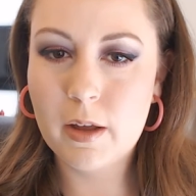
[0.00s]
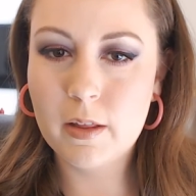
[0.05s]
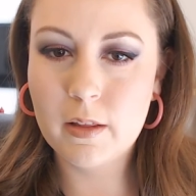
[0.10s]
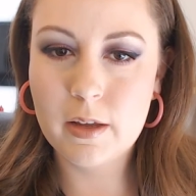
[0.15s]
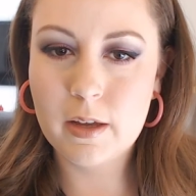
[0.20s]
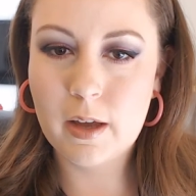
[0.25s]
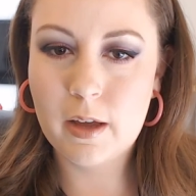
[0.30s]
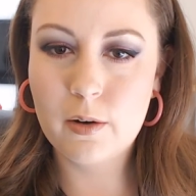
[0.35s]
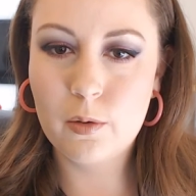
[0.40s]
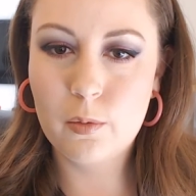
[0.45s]

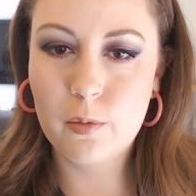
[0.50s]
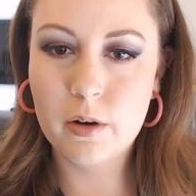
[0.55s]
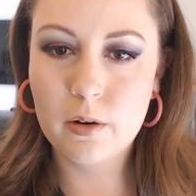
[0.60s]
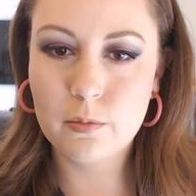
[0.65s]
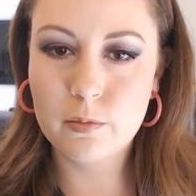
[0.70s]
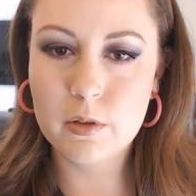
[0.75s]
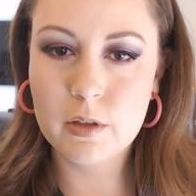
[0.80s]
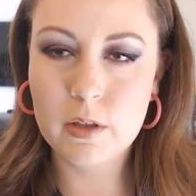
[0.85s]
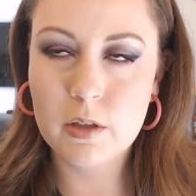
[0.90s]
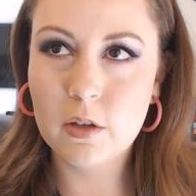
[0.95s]
like, I don't want
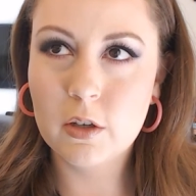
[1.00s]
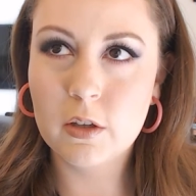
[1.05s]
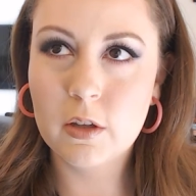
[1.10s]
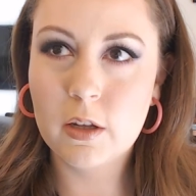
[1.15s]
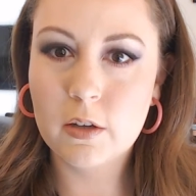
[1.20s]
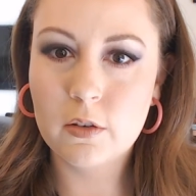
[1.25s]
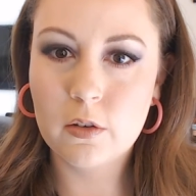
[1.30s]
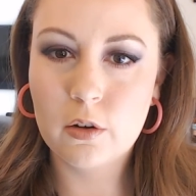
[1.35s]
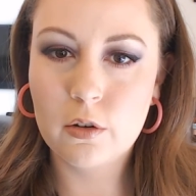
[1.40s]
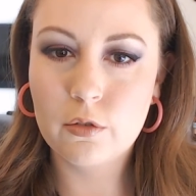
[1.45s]
to really look
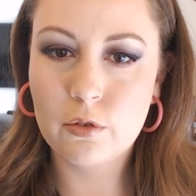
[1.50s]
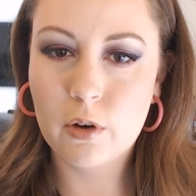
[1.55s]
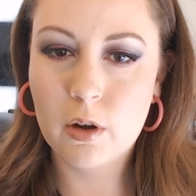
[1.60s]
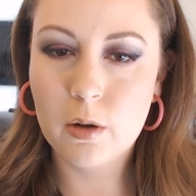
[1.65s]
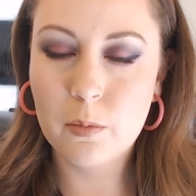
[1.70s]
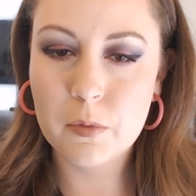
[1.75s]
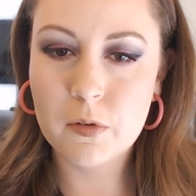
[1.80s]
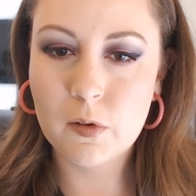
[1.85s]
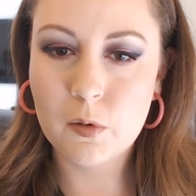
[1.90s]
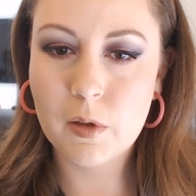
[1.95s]
like Donald
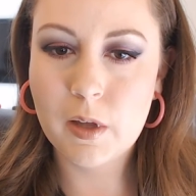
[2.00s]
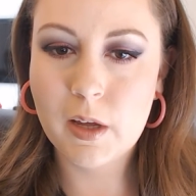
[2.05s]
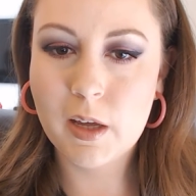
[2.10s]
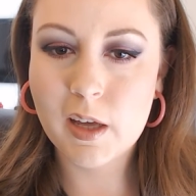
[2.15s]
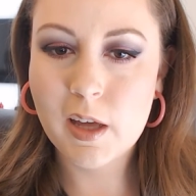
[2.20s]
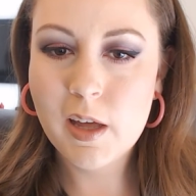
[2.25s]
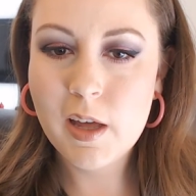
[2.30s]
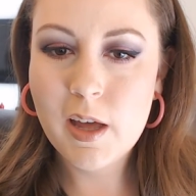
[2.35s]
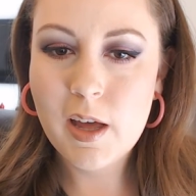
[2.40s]
Trump, so like